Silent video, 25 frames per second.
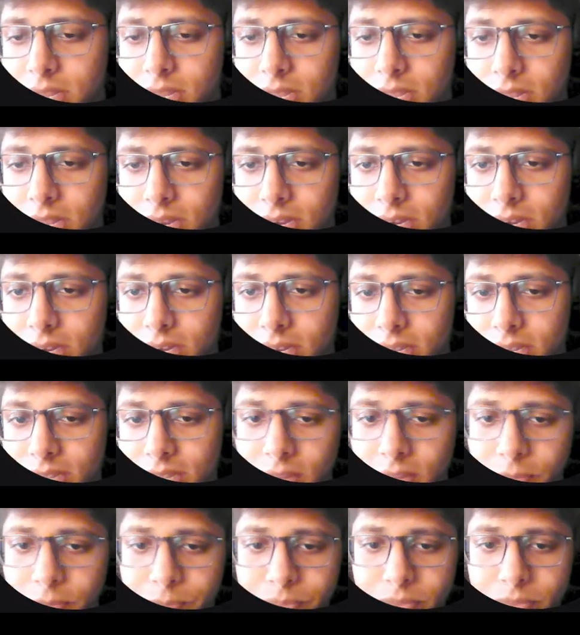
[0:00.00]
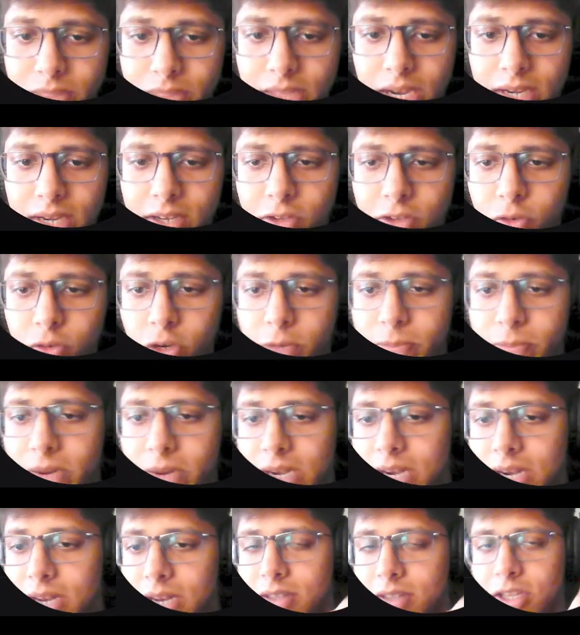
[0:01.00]
And yeah, that is what
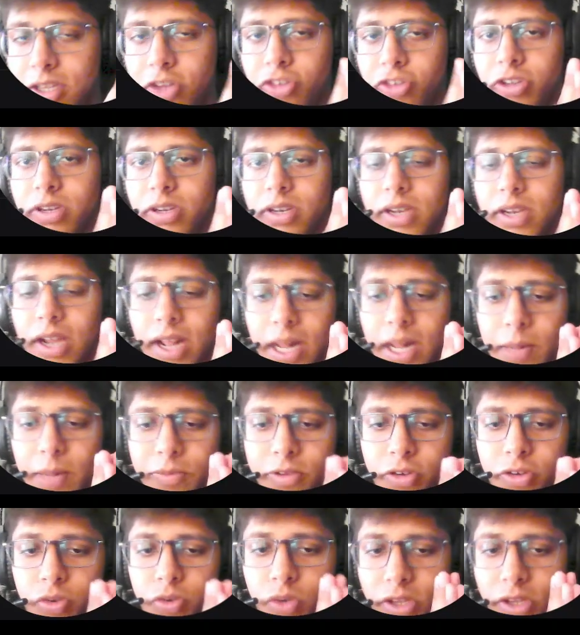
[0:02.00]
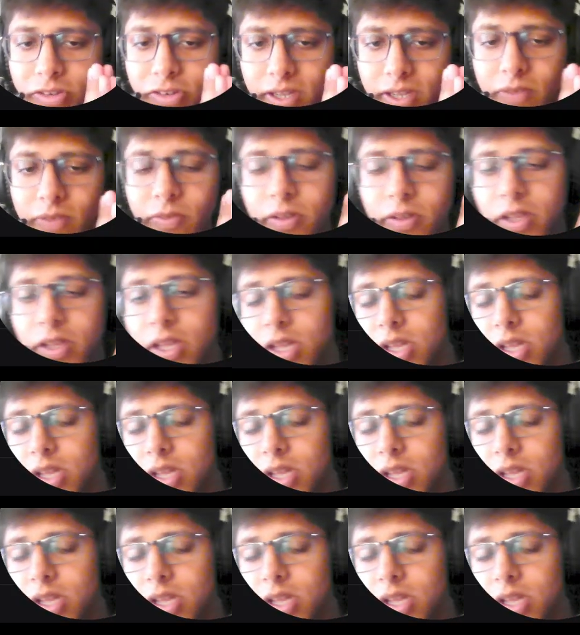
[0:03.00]
parallelization helps us to achieve.